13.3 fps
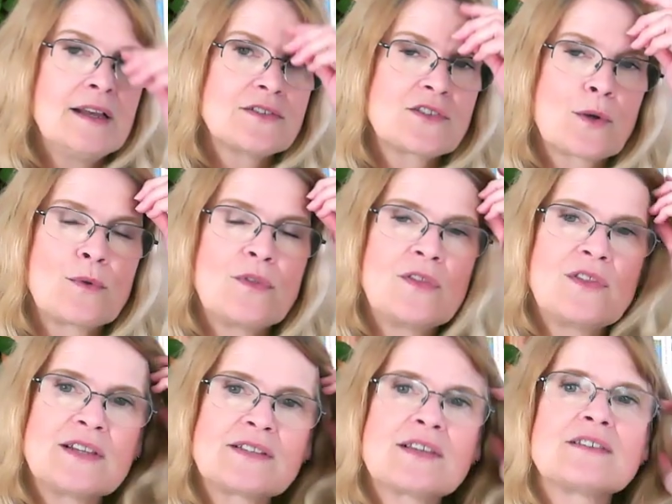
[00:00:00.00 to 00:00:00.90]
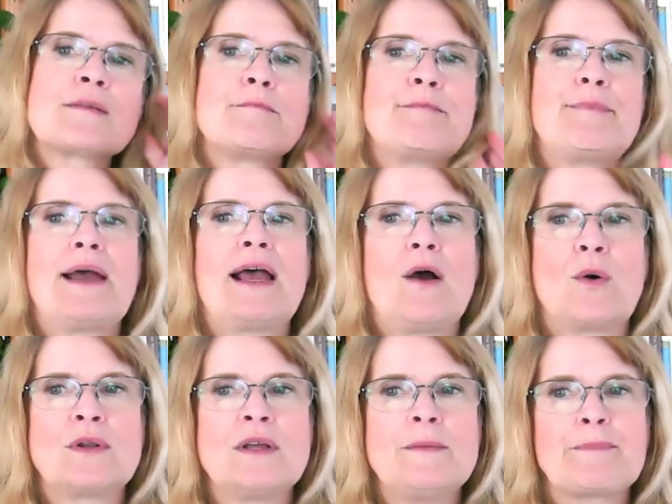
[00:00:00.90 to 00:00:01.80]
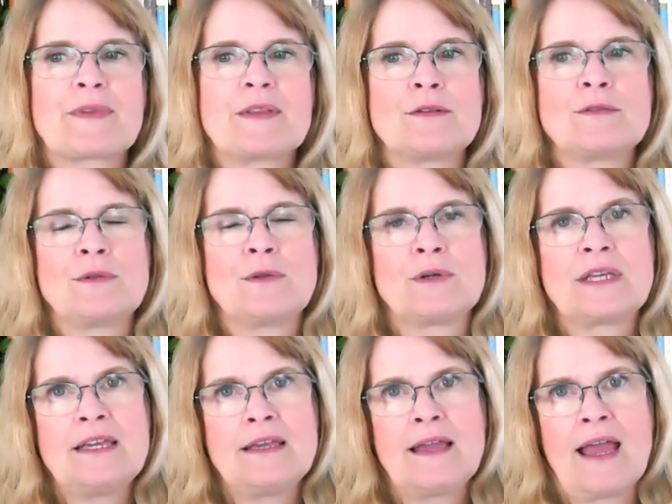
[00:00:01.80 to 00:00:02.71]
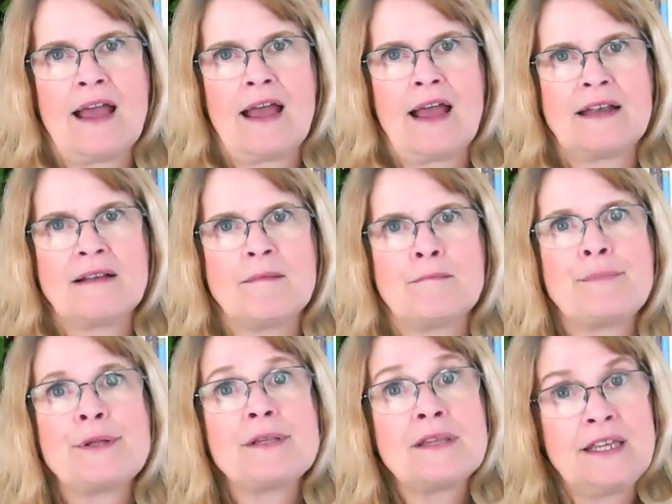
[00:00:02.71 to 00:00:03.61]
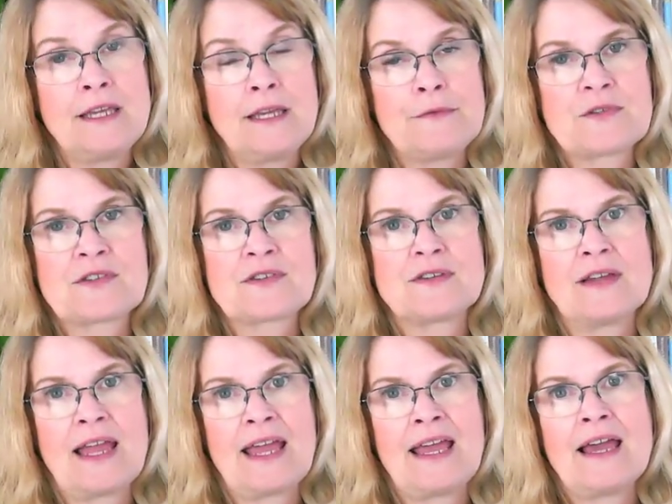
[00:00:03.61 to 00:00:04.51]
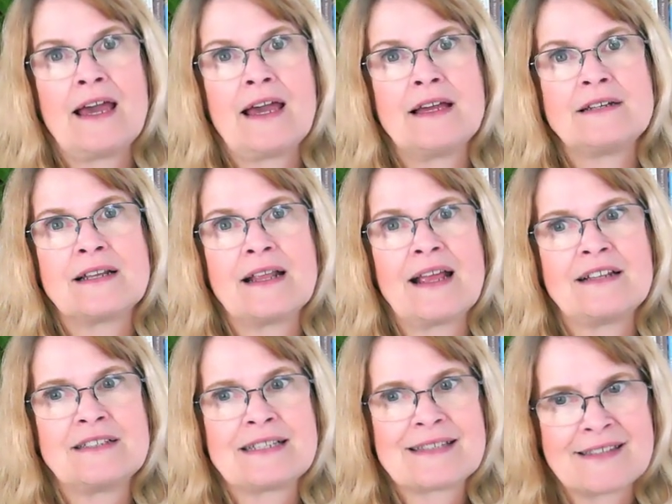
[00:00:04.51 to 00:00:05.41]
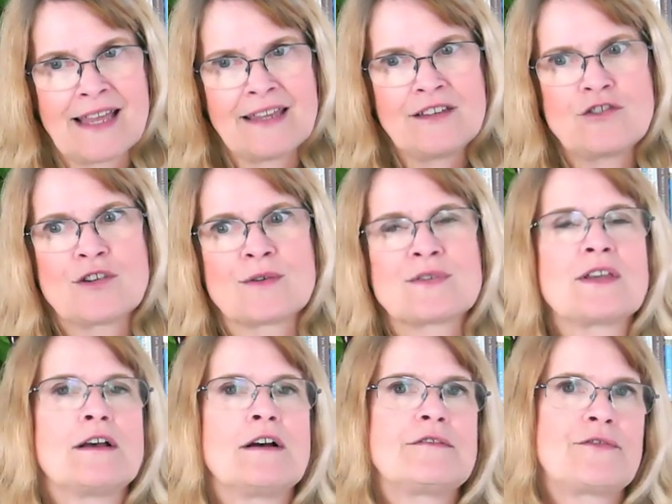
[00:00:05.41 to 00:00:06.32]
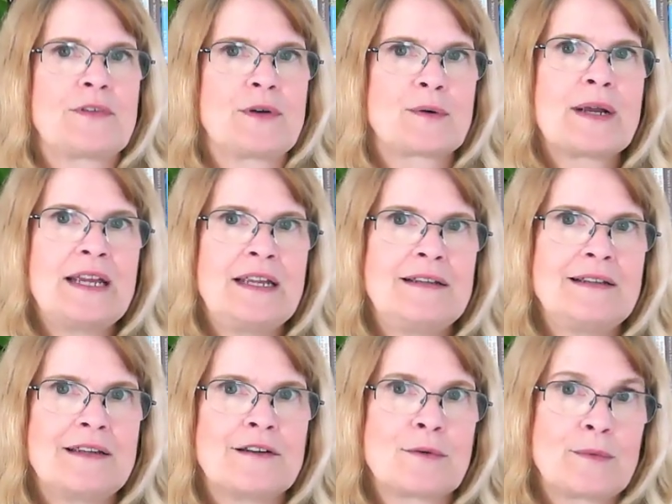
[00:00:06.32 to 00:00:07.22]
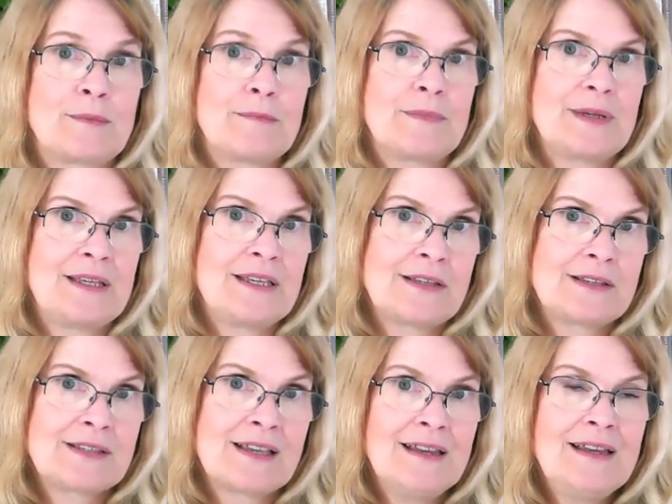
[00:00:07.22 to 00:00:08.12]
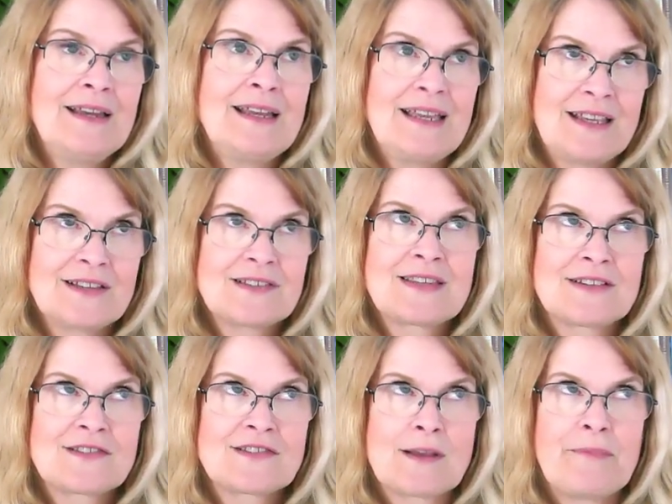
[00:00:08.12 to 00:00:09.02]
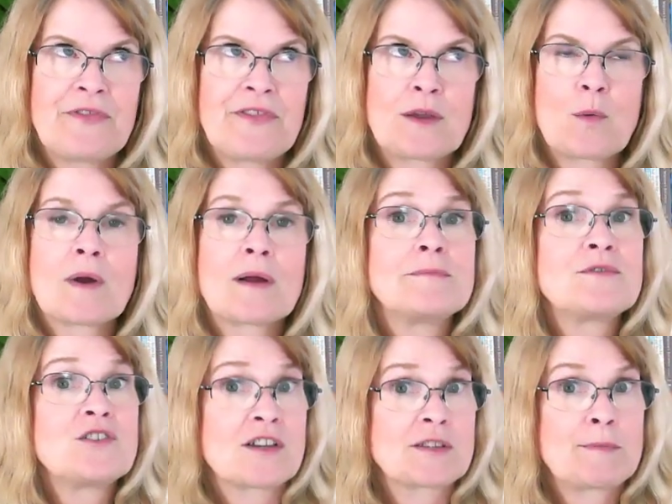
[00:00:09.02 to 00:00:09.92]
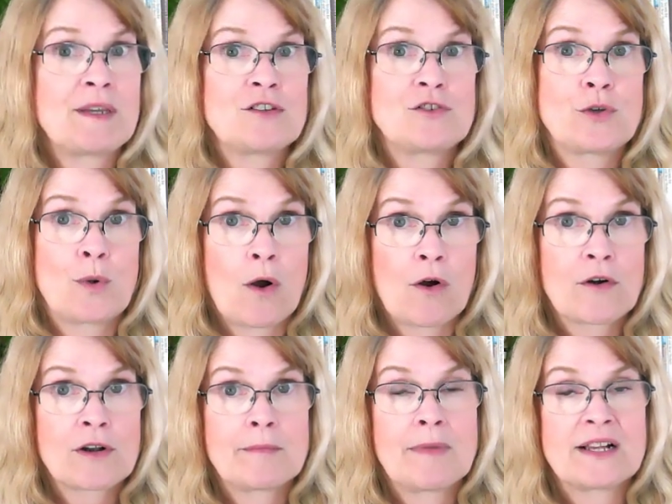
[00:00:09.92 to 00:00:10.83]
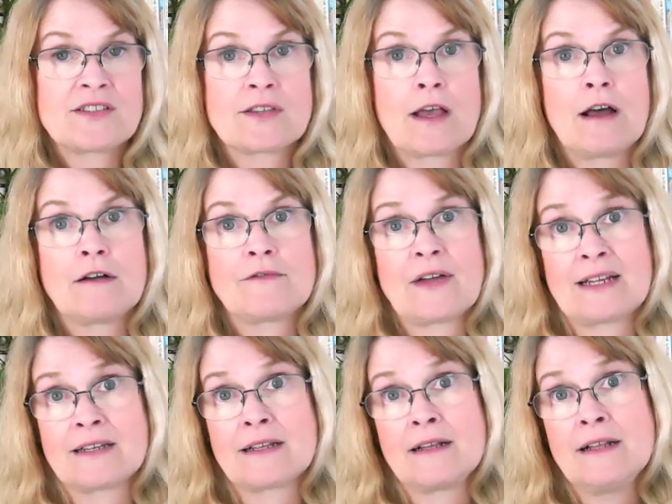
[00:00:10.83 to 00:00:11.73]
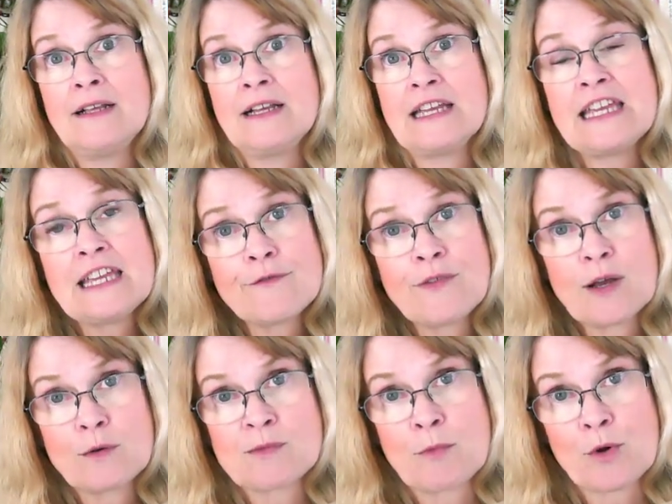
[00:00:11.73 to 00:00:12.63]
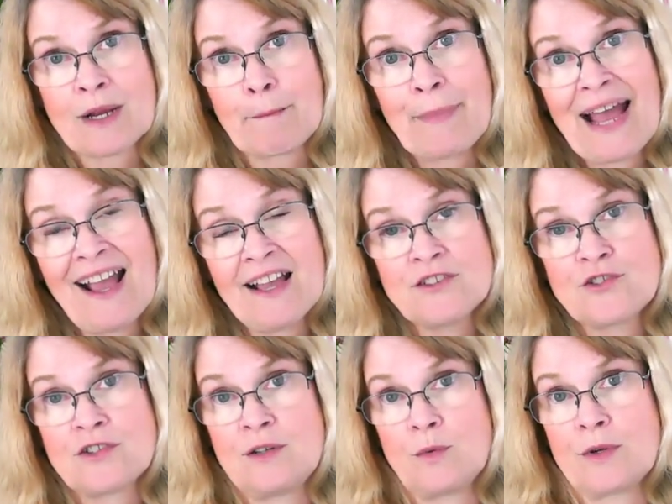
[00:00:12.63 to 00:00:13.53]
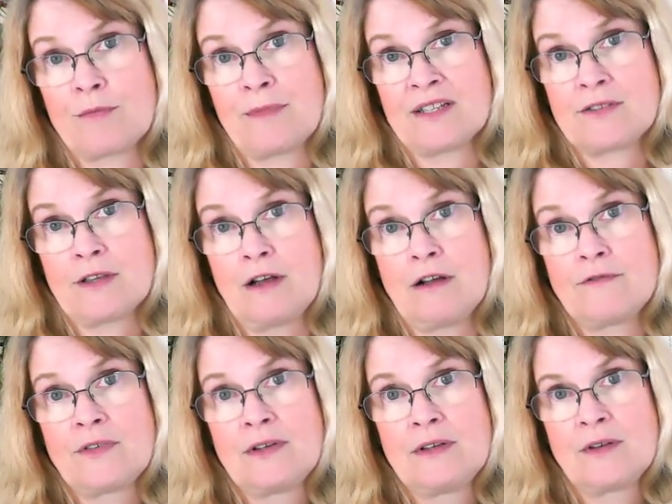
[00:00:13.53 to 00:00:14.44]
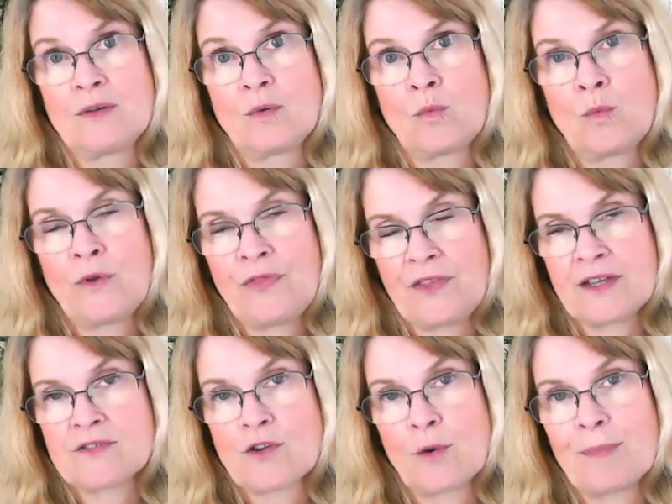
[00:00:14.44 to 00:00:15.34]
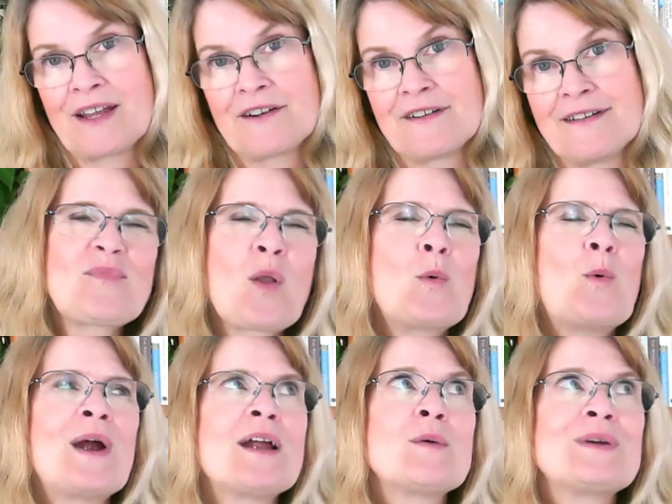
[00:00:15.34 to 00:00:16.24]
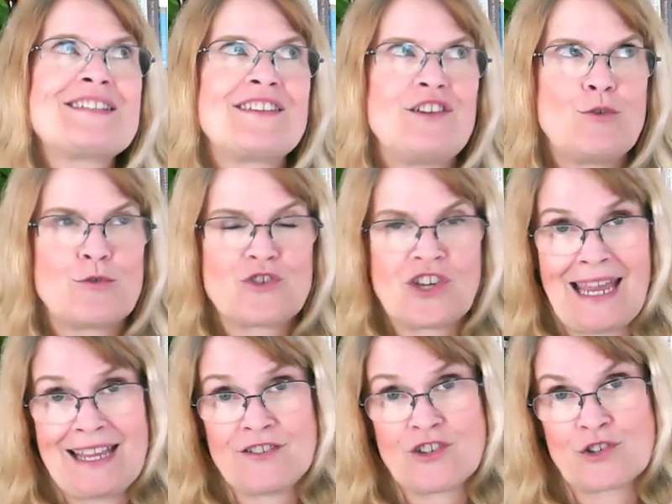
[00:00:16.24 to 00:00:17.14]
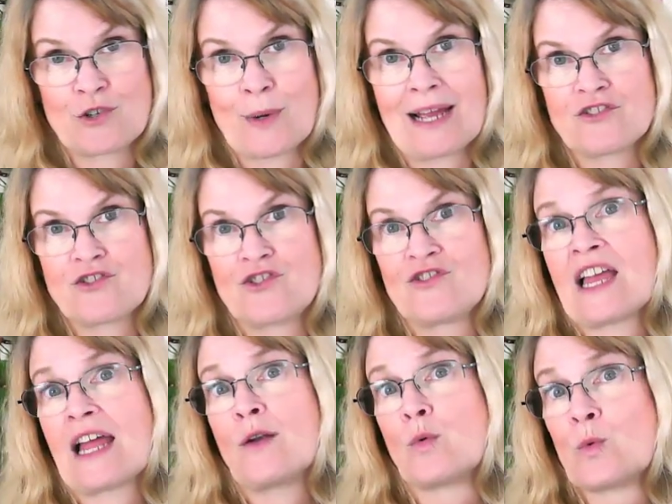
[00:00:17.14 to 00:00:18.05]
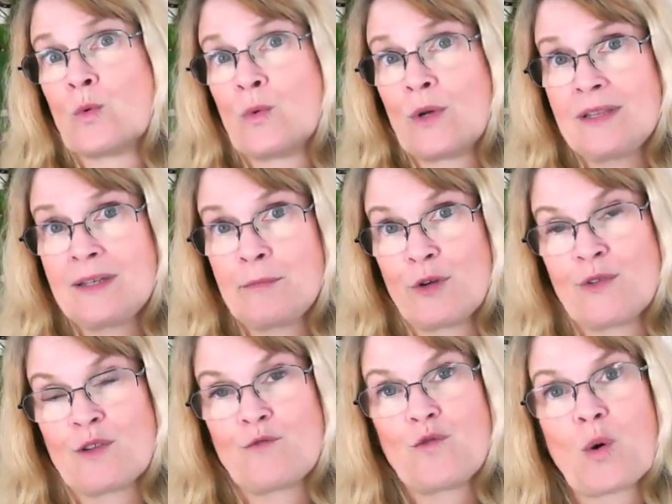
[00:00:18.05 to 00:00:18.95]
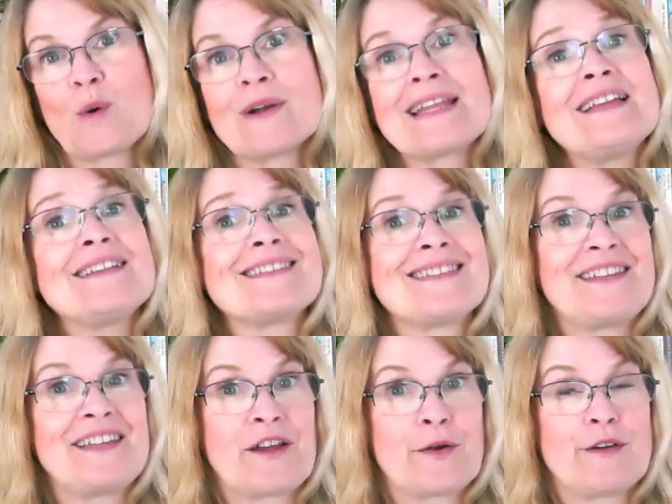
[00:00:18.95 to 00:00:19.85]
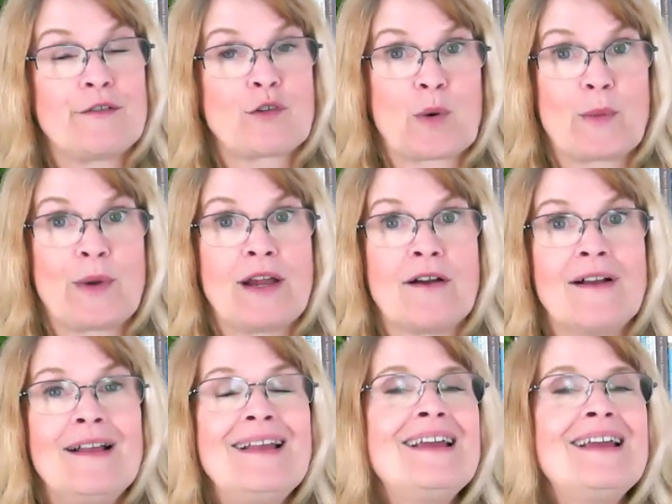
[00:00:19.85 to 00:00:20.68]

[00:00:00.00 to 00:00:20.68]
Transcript: So this is about looking at beliefs and saying to yourself, all right, you know, is this something where I'm just being too hard on myself? And if I was more compassionate with myself, would things go better? Where we see you changing directions and really moving forward is in the area of career.